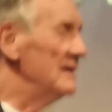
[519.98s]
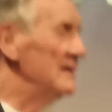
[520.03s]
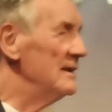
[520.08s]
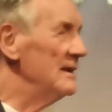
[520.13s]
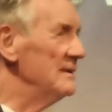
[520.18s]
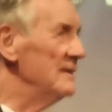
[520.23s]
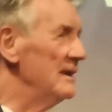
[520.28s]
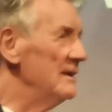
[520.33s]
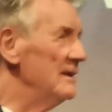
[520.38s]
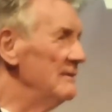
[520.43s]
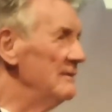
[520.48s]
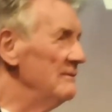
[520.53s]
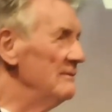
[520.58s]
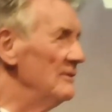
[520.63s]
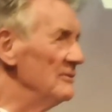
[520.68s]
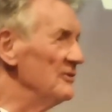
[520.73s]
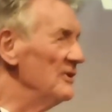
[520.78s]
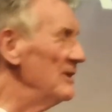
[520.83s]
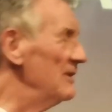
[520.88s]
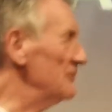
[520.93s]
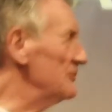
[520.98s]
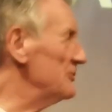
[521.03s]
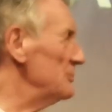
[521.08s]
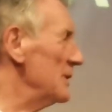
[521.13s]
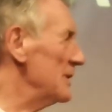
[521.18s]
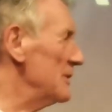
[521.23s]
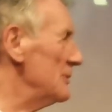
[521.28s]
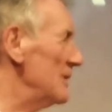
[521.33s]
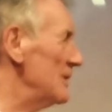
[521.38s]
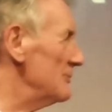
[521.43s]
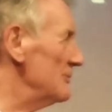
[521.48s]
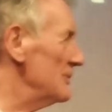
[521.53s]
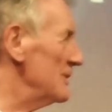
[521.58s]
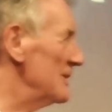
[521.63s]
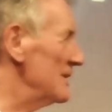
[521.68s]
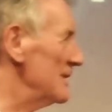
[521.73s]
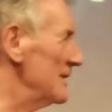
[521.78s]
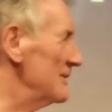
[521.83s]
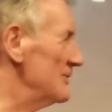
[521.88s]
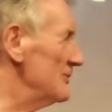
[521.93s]
Yeah, and they looked after me
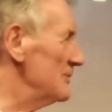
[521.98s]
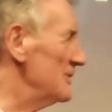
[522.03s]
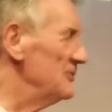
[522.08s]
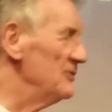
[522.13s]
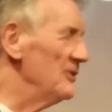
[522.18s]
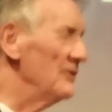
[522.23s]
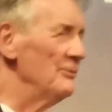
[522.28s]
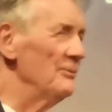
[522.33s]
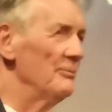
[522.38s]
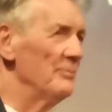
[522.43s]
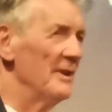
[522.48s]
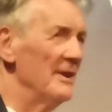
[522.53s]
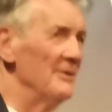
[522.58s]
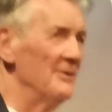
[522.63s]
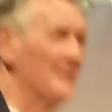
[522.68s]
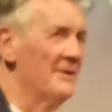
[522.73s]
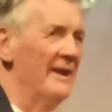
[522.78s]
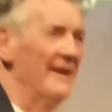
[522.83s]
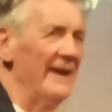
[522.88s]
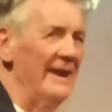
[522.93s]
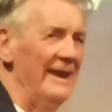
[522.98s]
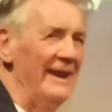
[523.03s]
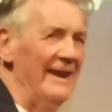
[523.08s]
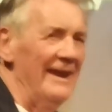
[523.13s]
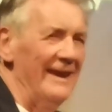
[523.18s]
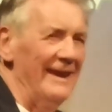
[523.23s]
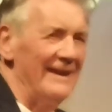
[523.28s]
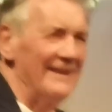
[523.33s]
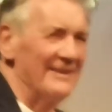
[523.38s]
quite well. They thought this old bloke